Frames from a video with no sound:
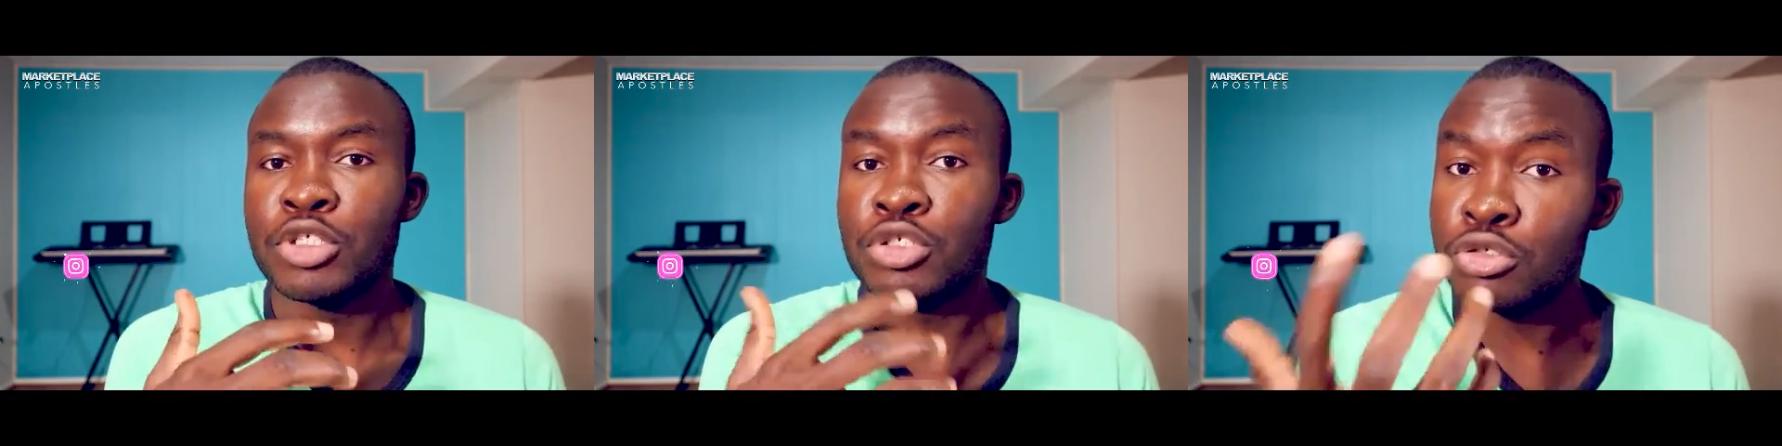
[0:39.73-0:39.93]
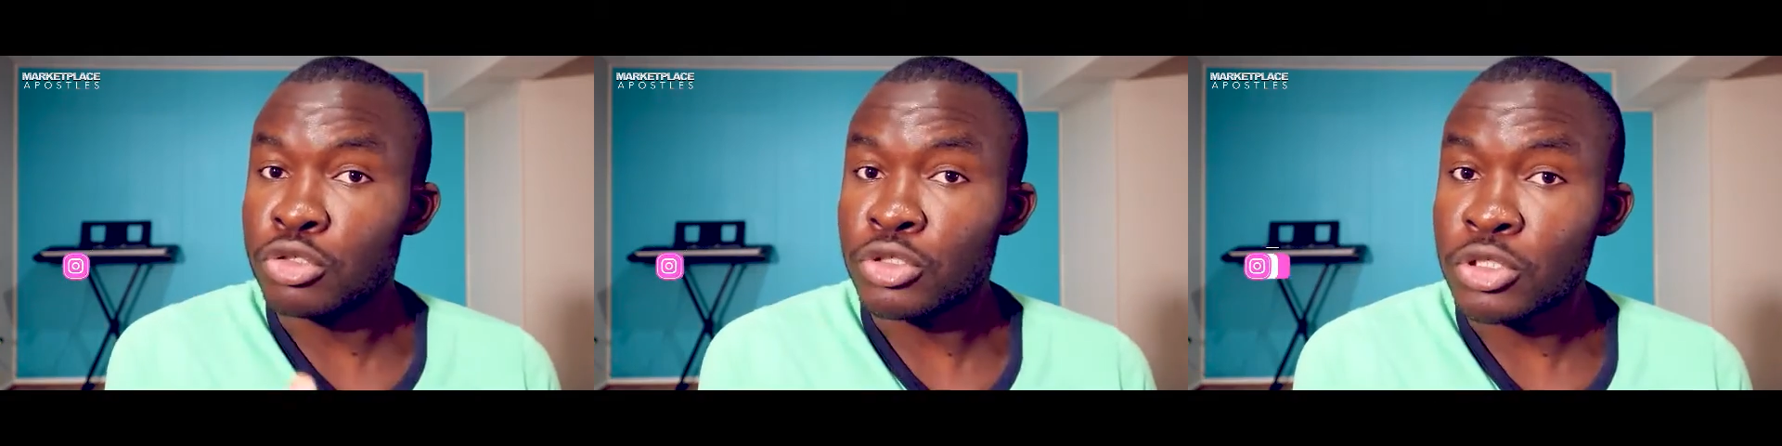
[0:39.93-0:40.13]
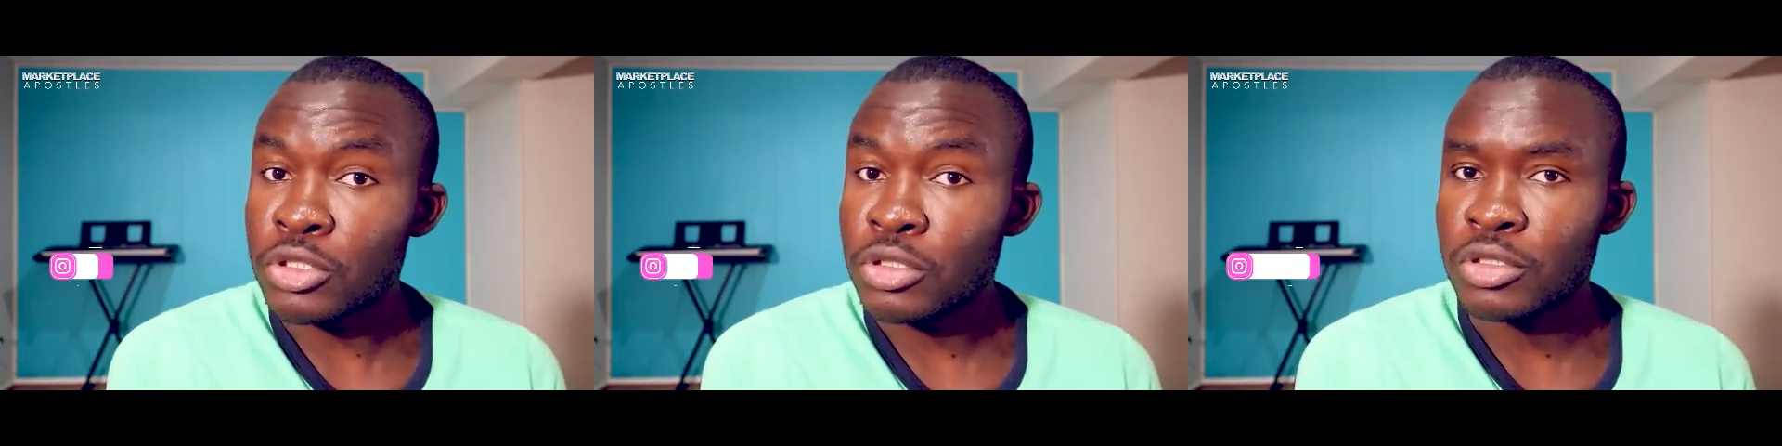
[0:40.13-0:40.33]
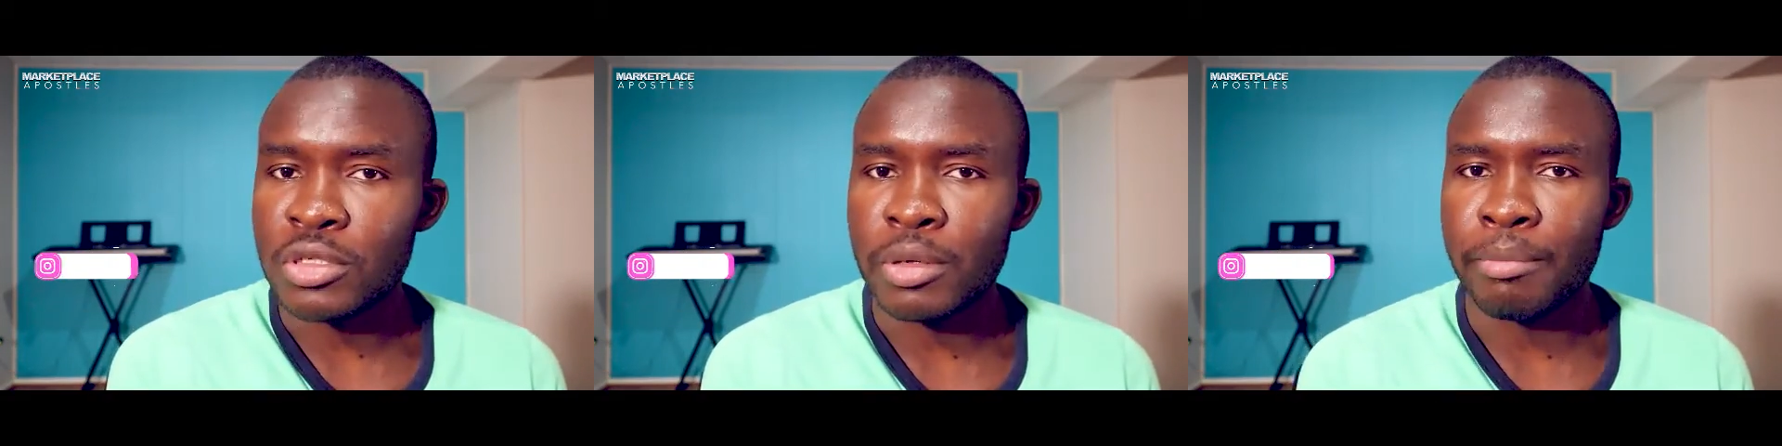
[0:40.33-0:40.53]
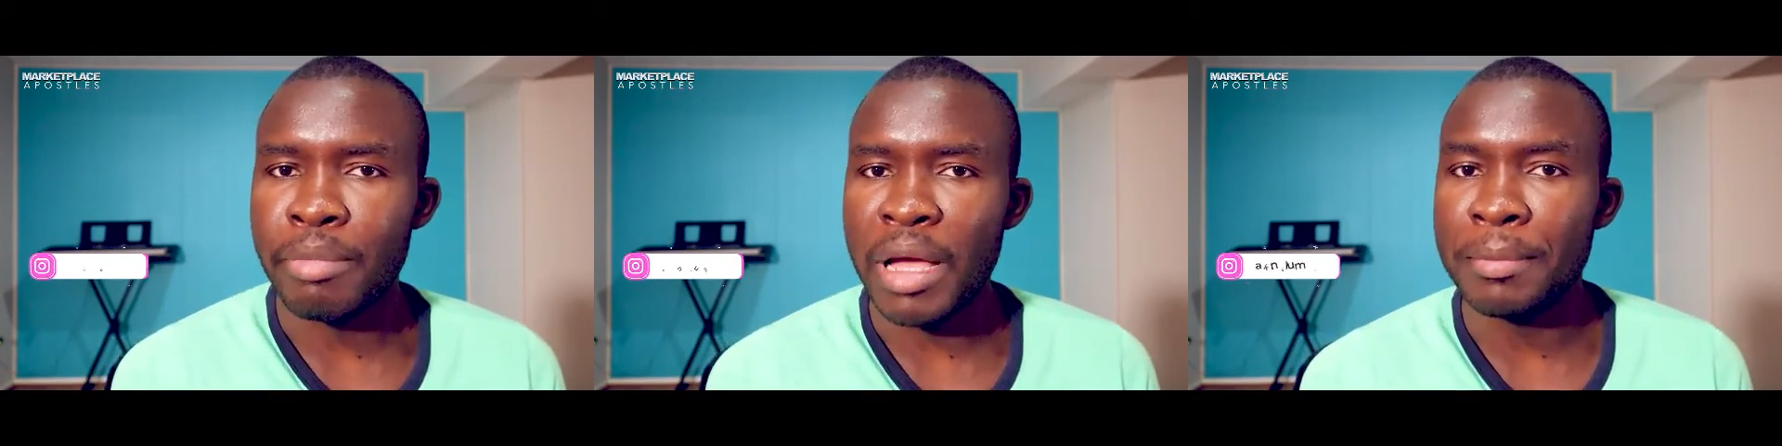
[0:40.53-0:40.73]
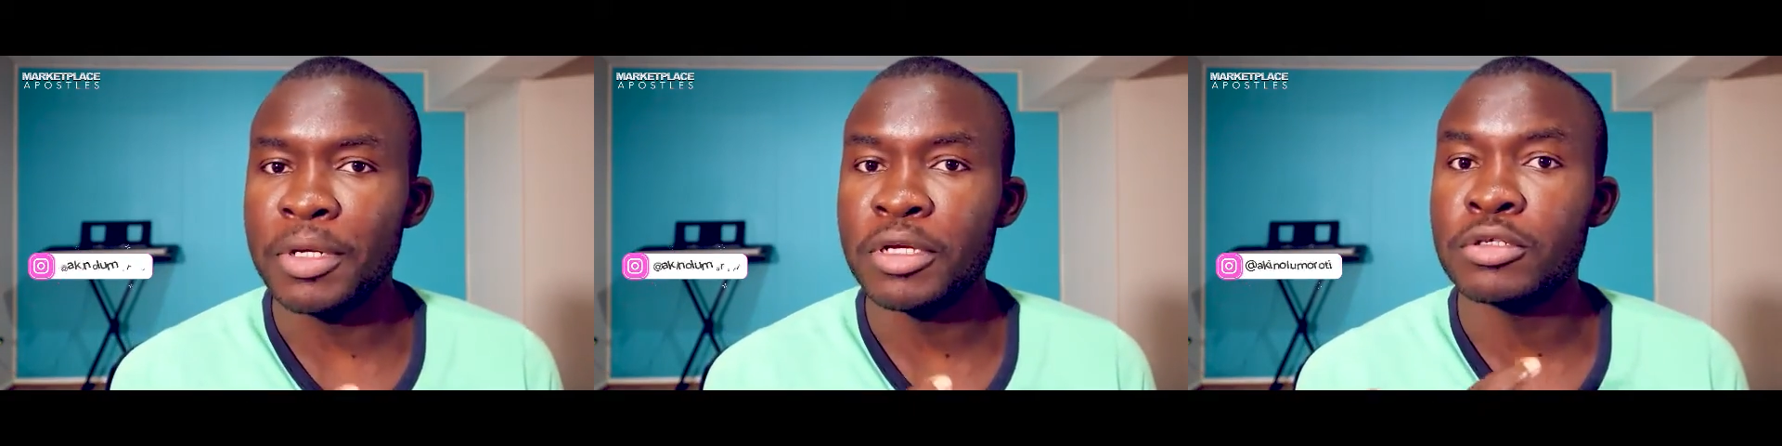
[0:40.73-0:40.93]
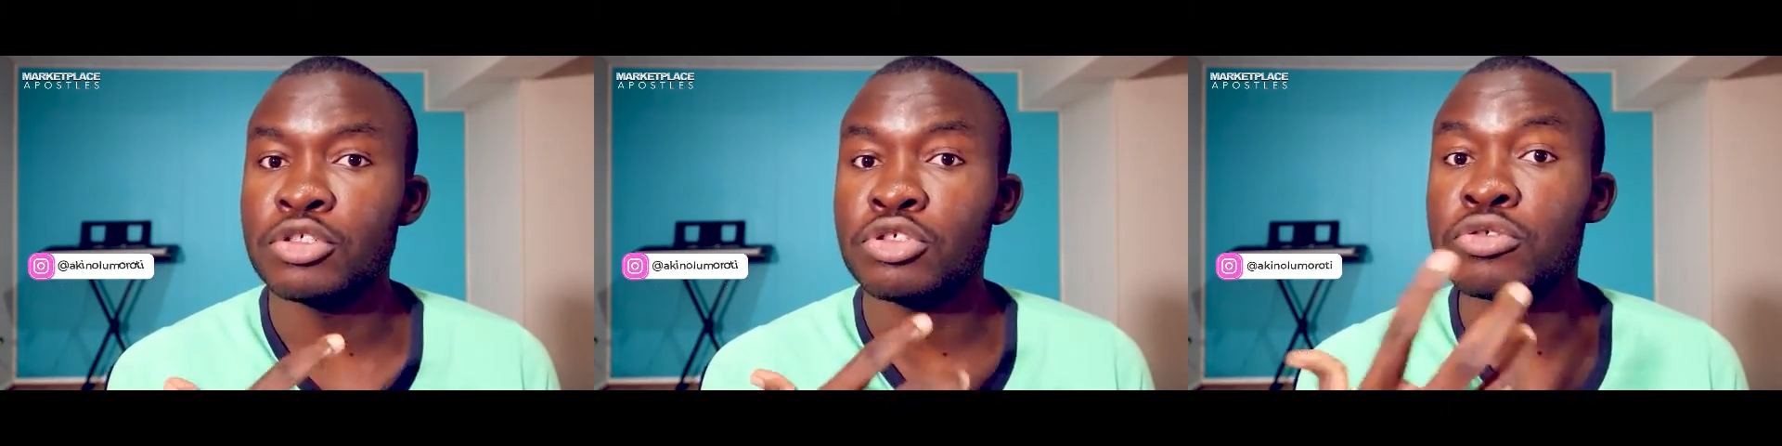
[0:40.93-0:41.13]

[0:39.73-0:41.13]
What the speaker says: truths, some biblical